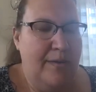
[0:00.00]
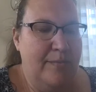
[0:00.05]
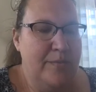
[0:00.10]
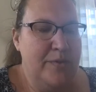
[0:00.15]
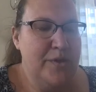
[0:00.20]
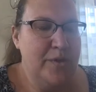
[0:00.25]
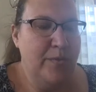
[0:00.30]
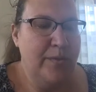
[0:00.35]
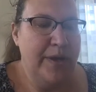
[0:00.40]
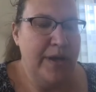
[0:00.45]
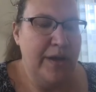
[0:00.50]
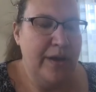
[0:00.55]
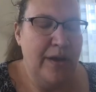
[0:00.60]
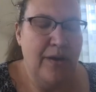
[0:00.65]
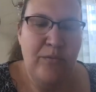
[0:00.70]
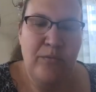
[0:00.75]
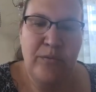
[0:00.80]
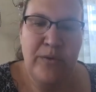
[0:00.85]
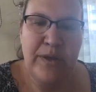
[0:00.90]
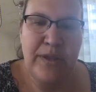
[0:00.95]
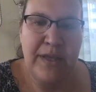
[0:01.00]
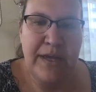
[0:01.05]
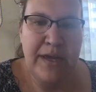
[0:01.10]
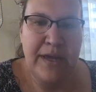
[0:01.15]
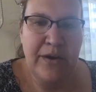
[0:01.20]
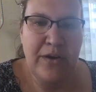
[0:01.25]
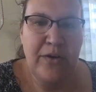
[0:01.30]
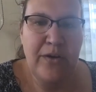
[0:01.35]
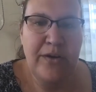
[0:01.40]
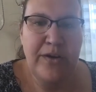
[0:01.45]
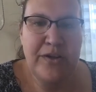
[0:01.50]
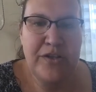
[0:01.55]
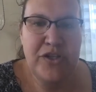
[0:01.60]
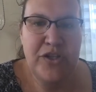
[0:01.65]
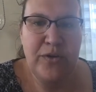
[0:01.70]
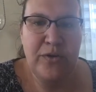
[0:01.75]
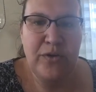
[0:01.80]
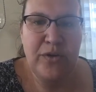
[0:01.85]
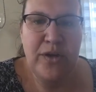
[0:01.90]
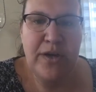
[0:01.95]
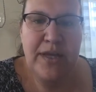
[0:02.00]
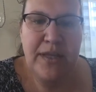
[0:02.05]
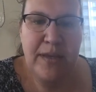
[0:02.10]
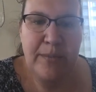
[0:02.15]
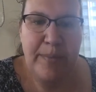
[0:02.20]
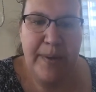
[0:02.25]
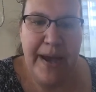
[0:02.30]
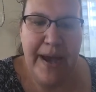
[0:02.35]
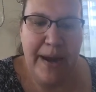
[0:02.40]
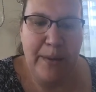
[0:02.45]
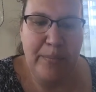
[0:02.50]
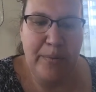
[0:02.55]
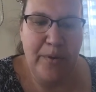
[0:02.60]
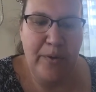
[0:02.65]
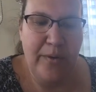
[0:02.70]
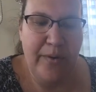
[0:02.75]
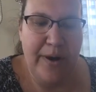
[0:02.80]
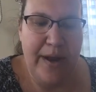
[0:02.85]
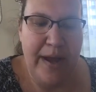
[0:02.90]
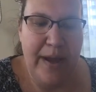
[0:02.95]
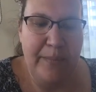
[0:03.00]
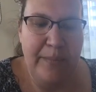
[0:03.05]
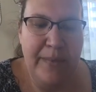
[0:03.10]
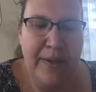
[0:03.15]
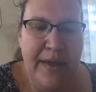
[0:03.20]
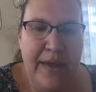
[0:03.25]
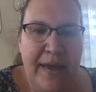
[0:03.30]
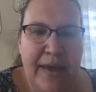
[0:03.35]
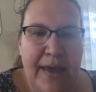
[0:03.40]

So we really encourage you to look at the PAC program